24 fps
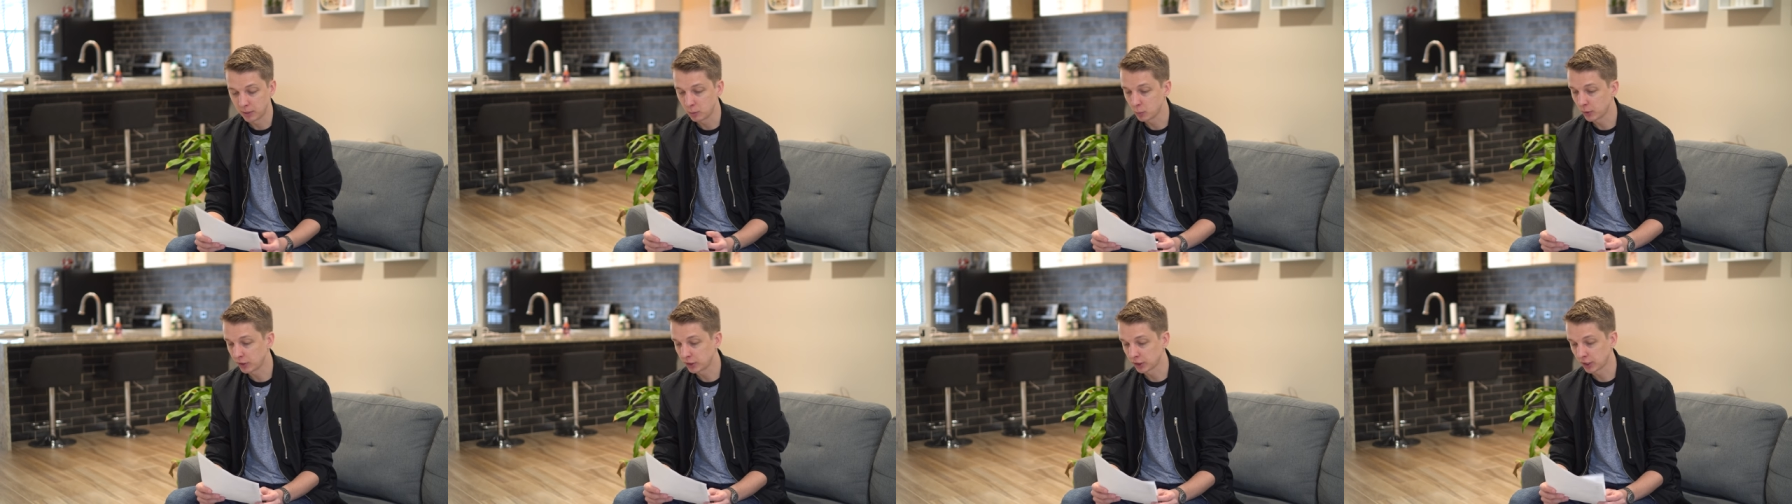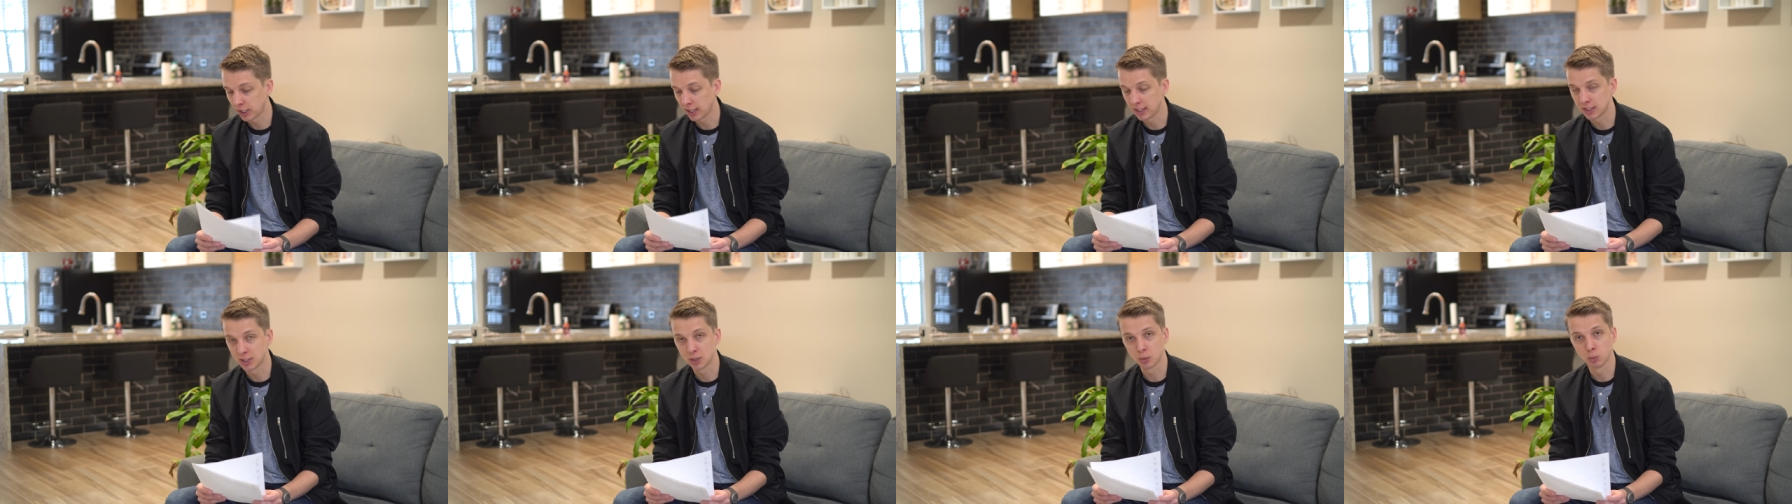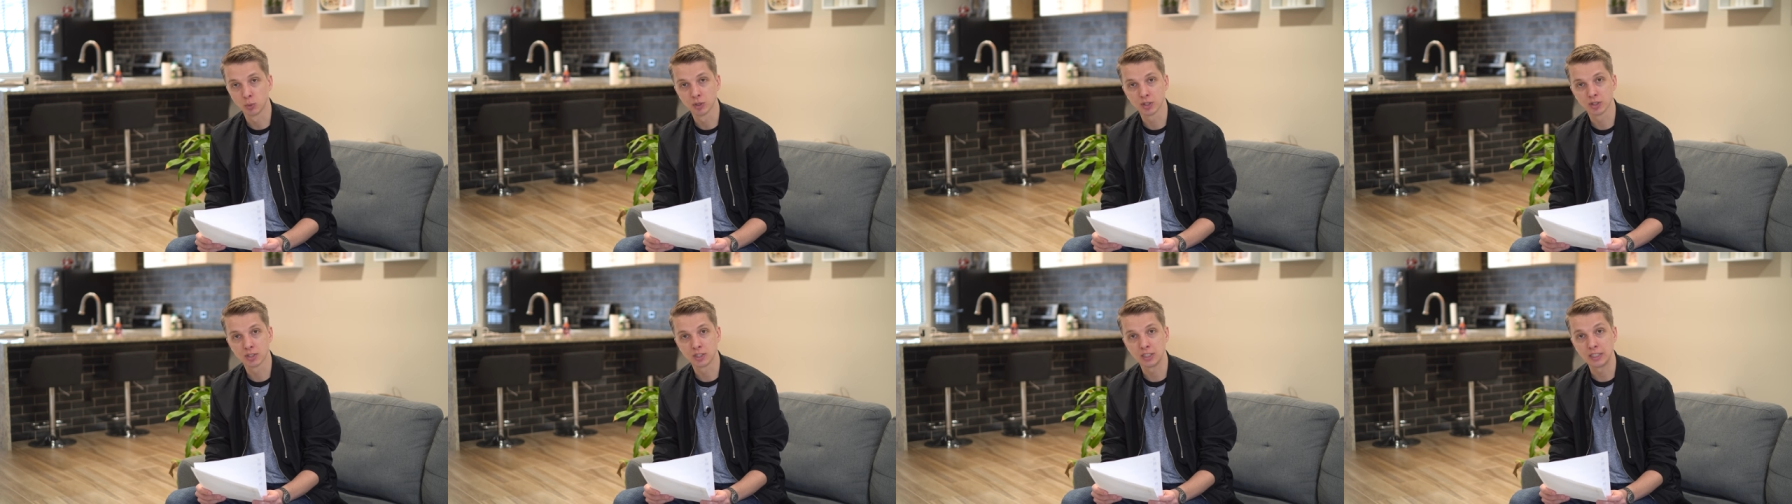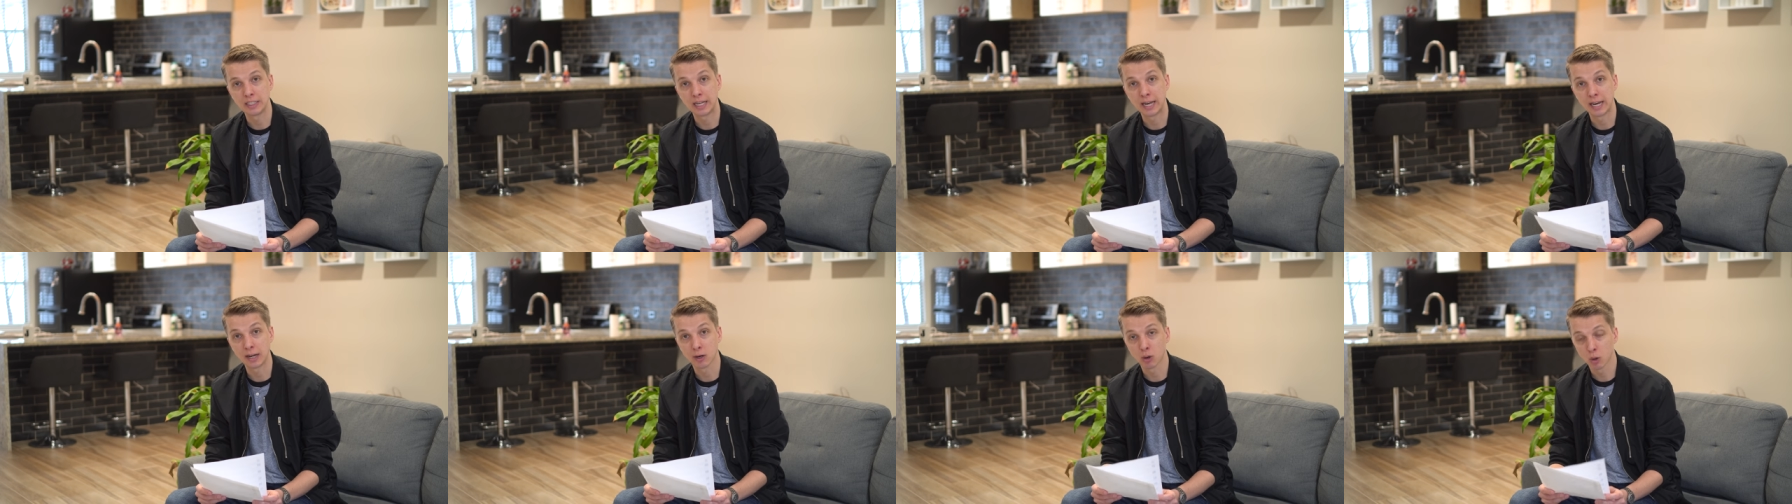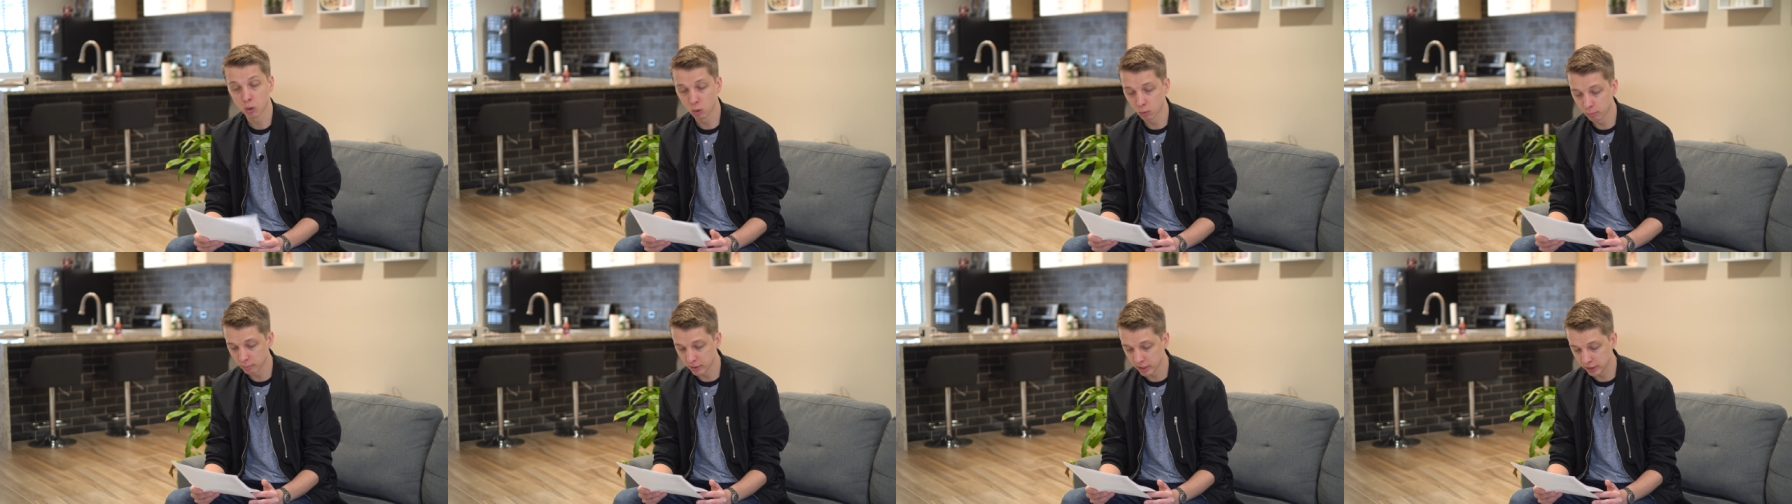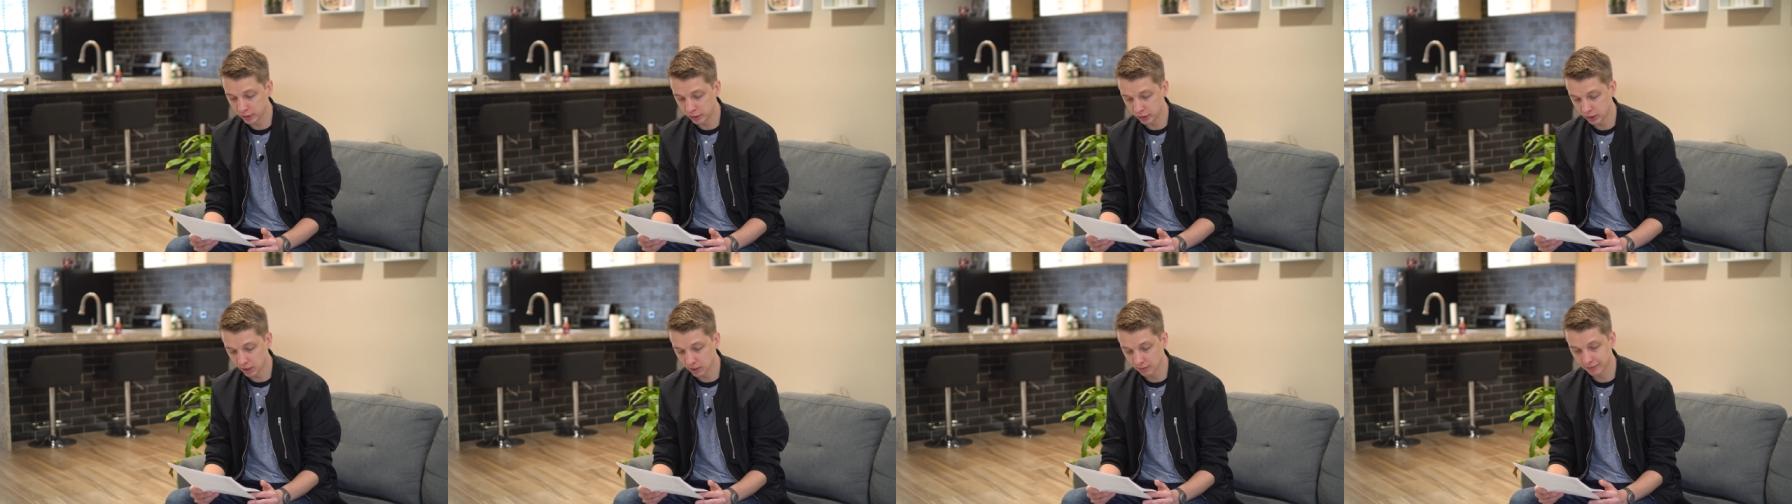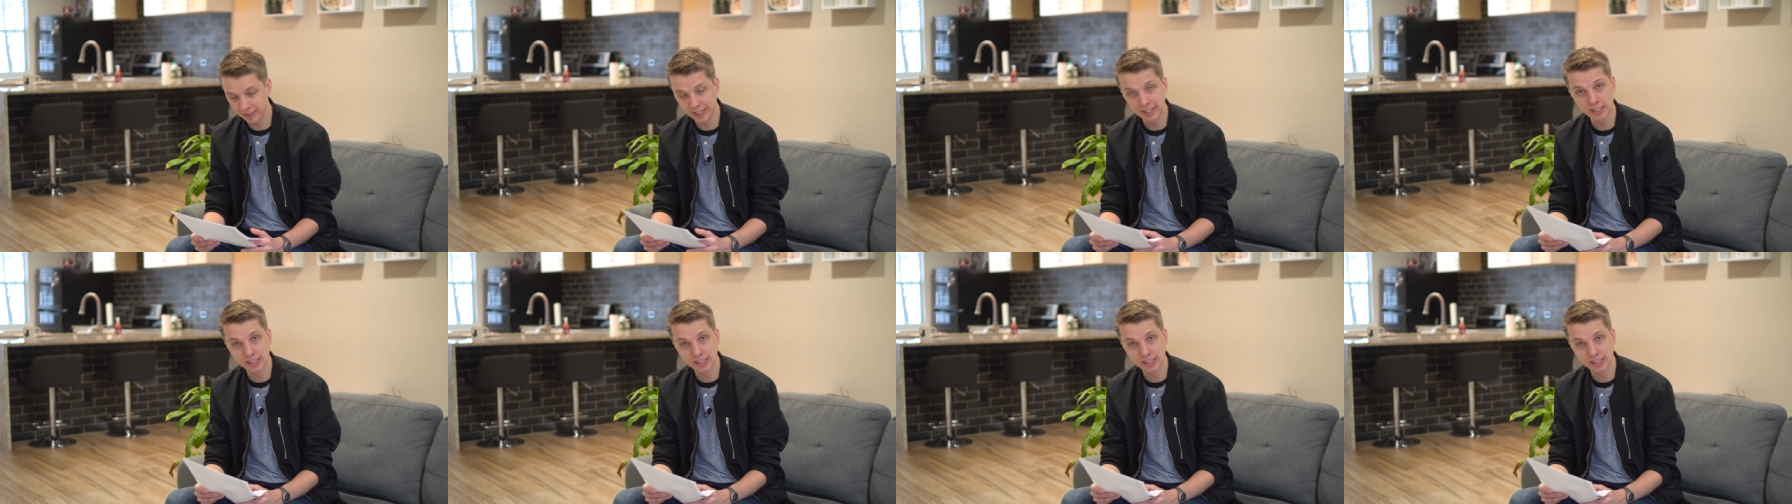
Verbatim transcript: in which case we'll see a whole bunch of